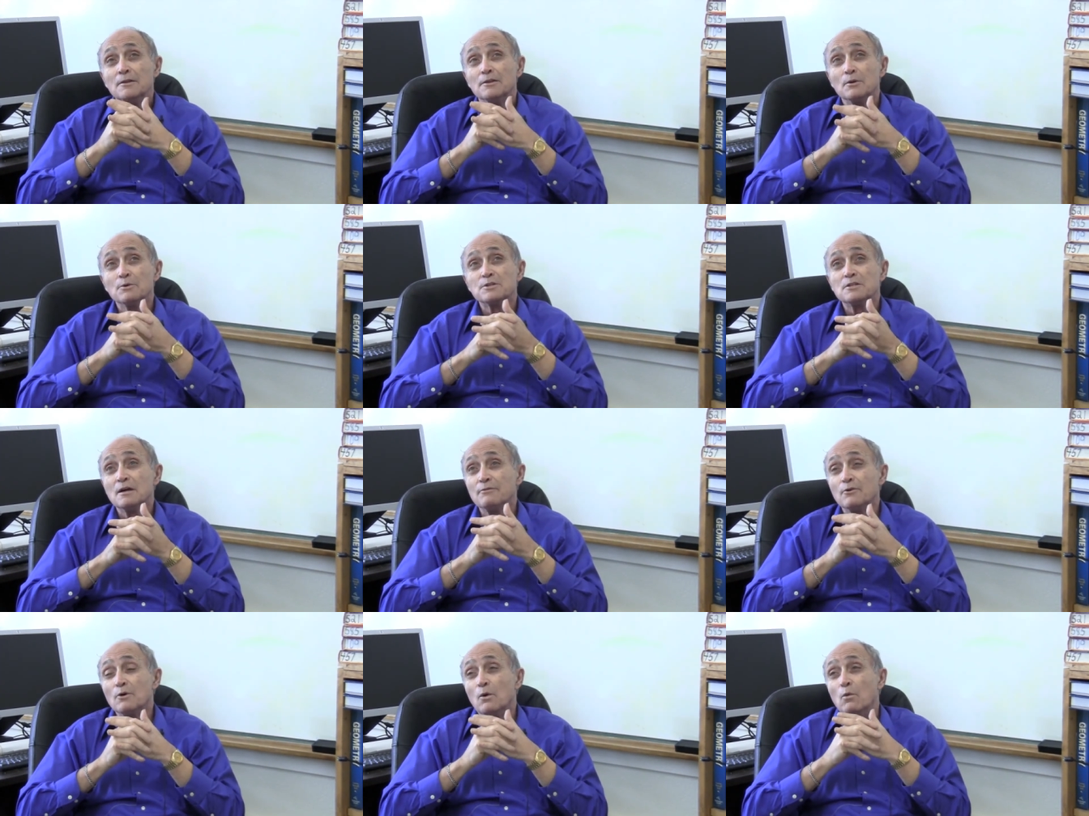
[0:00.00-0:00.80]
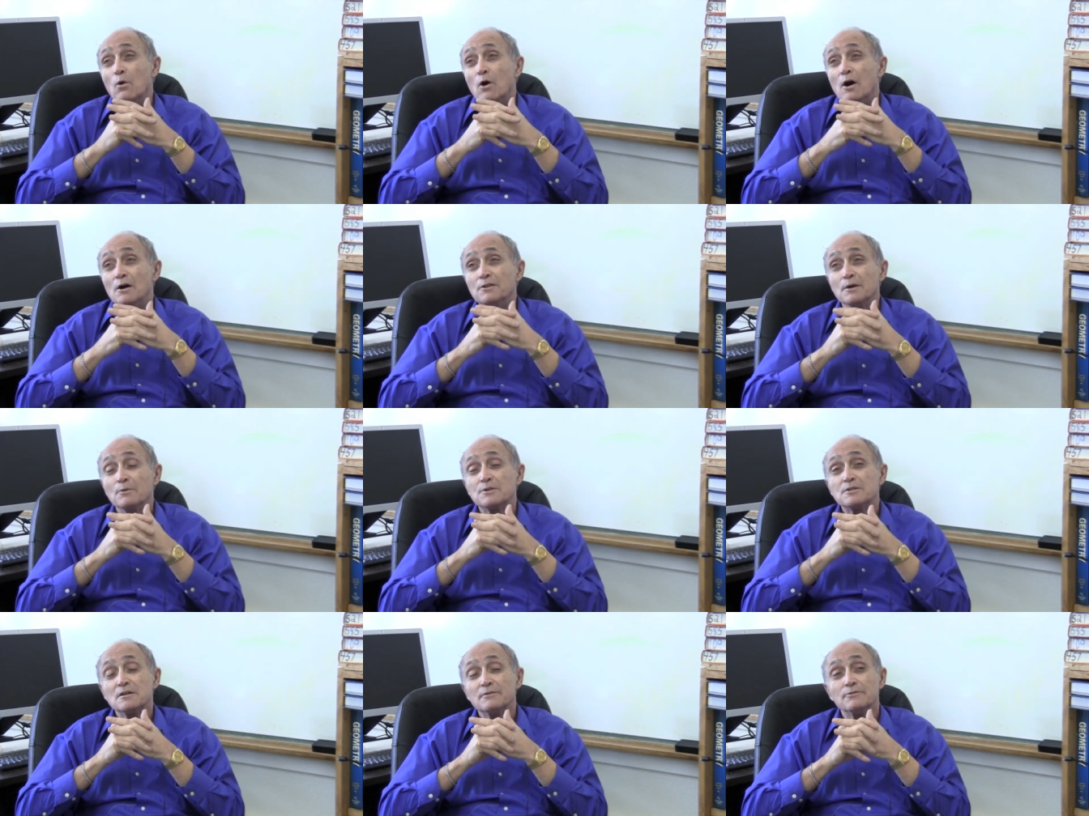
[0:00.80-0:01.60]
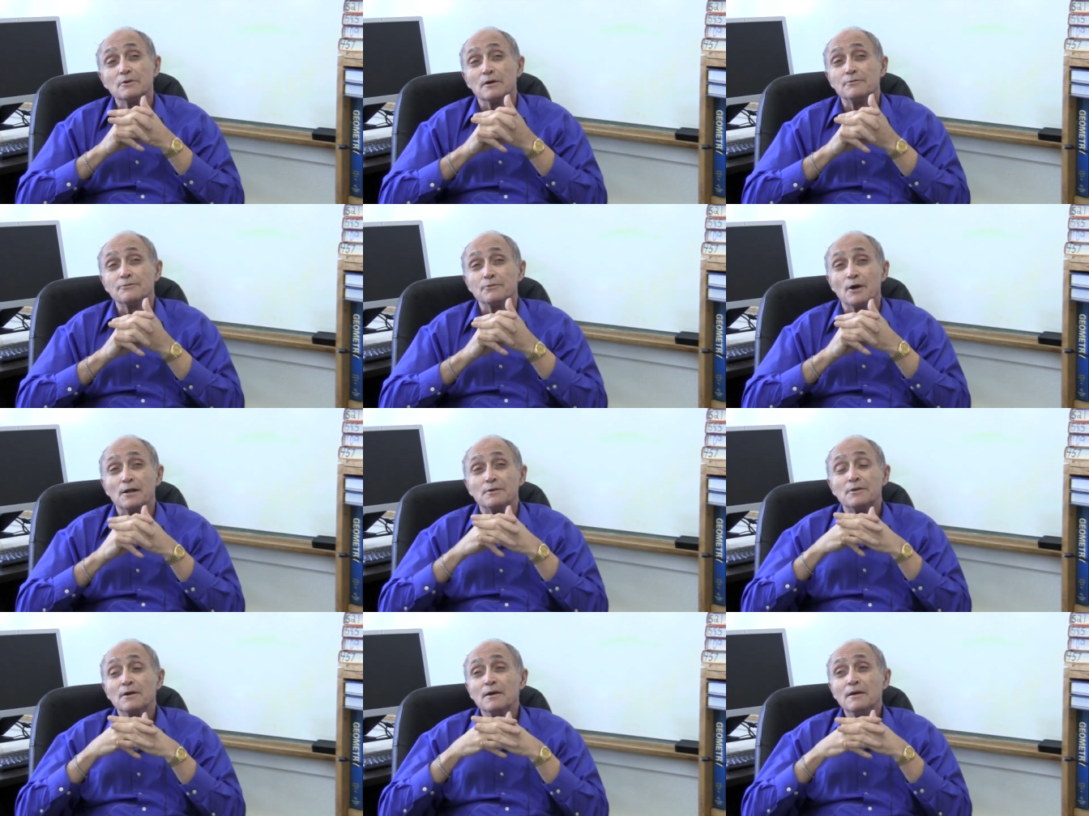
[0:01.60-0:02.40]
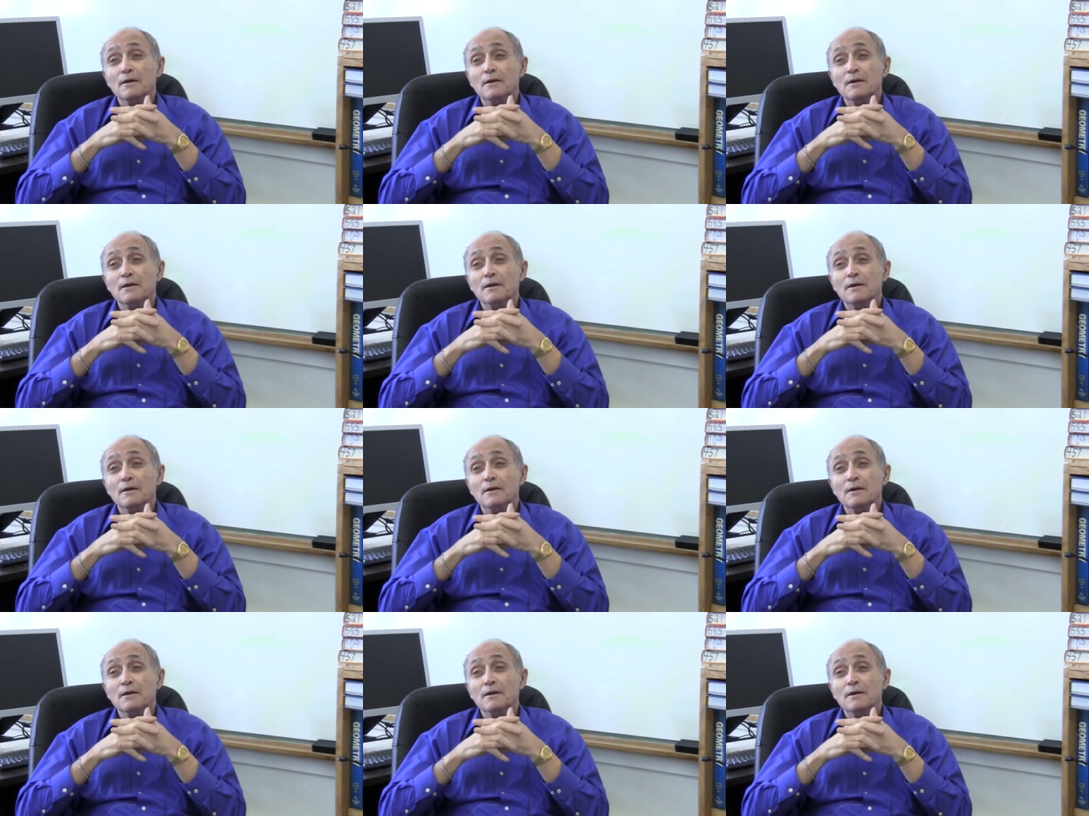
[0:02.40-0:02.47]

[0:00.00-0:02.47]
There was never a wall. There was never a front.